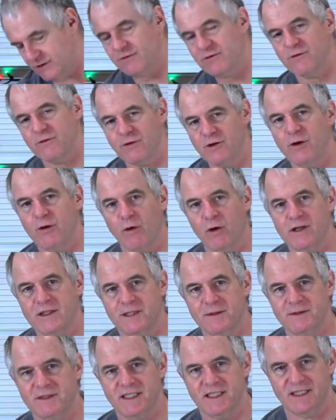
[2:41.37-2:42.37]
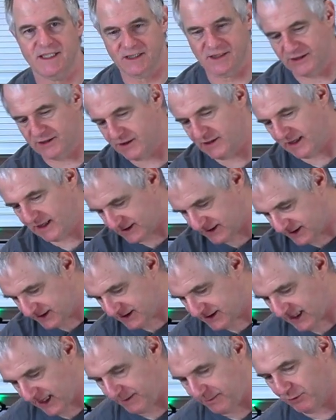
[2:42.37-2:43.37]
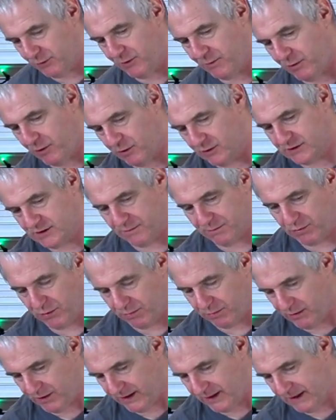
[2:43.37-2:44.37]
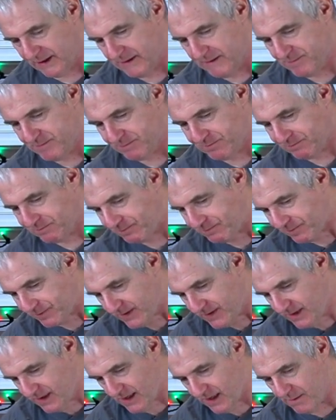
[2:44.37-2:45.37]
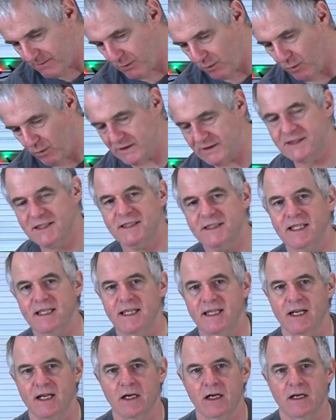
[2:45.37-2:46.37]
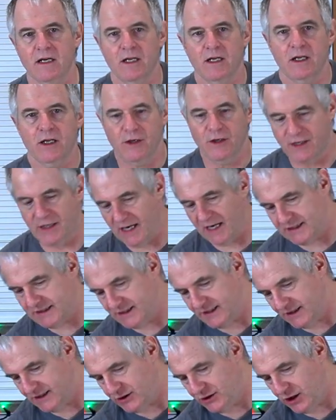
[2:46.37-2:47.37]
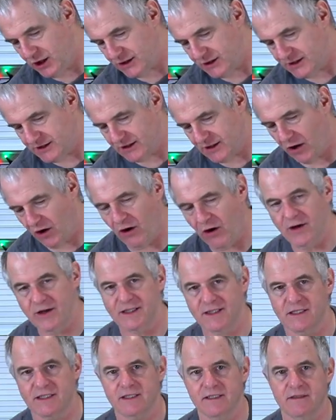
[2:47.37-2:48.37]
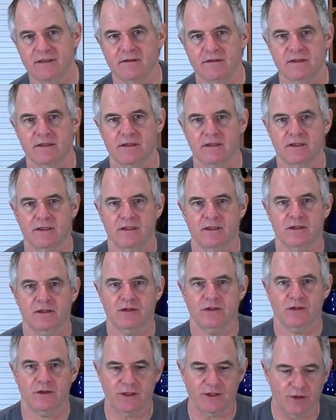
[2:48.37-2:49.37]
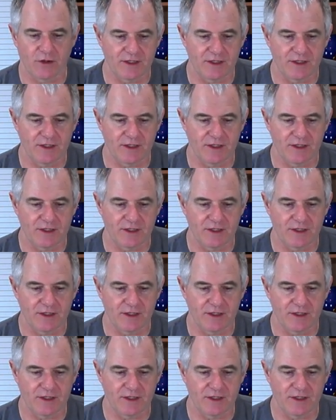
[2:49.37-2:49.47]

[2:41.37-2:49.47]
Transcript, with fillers: you've your item's in there, you can actually staple the box up properly. But once it's in there, you can actually adjust the height. So you've